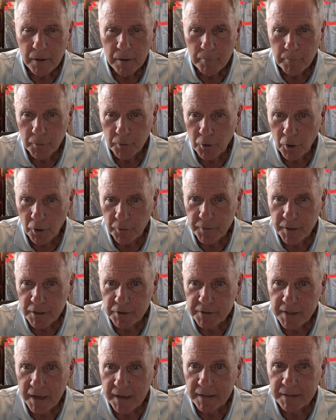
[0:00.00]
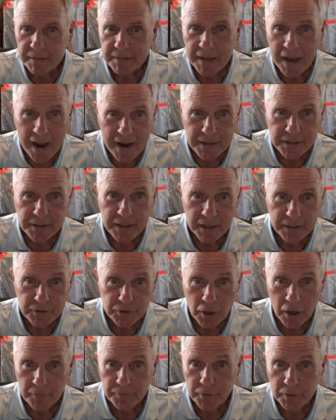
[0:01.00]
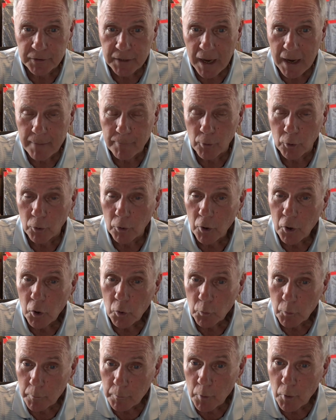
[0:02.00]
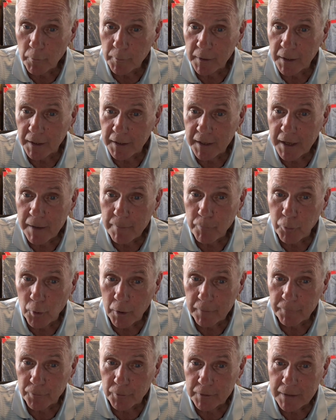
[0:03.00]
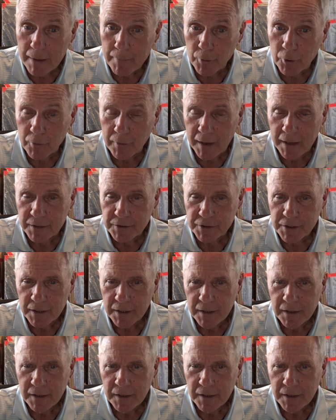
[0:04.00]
McCarthy has taken tax cuts off the table, removing a key point for Democrats.